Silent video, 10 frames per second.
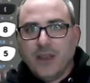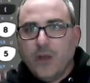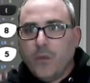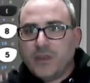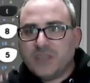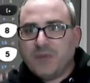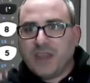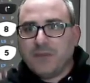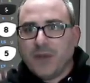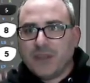which is
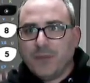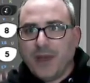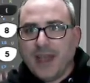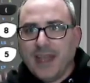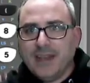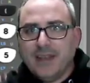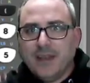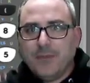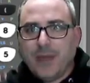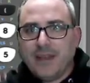being multiplied
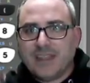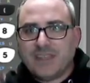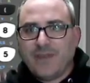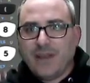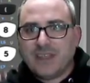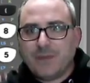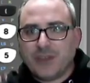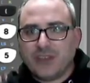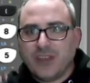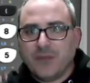this very
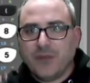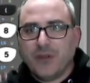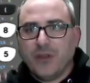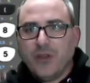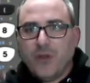special number,